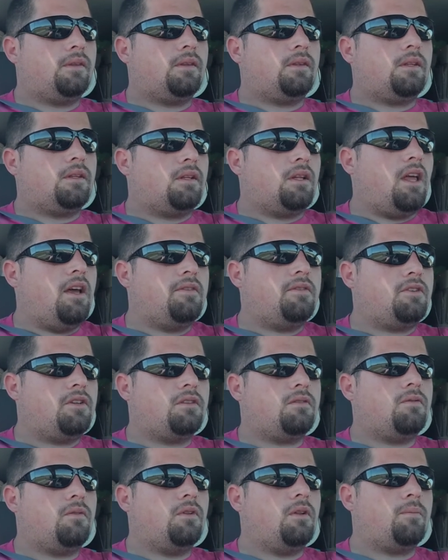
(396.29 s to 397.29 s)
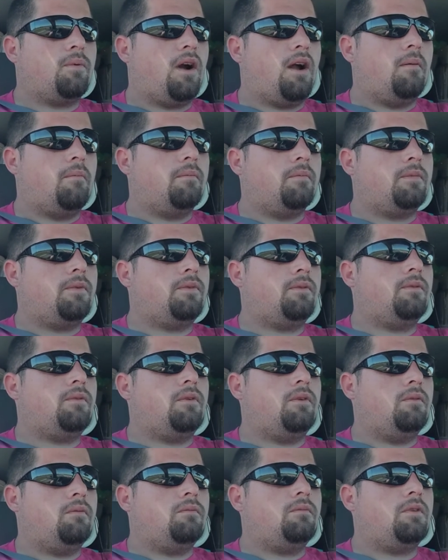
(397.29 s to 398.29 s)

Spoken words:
Life's just full of problems. You